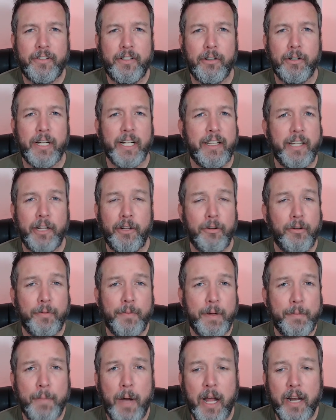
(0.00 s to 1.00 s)
still continue to
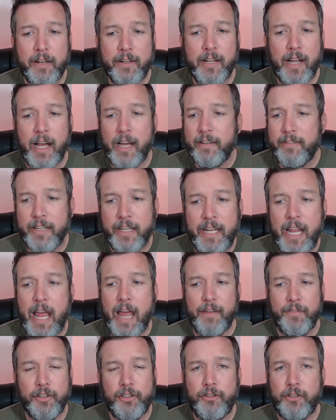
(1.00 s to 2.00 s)
be monetized and
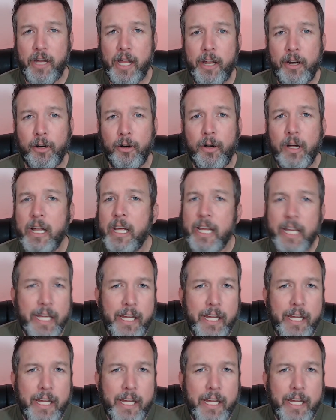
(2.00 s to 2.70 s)
have a channel,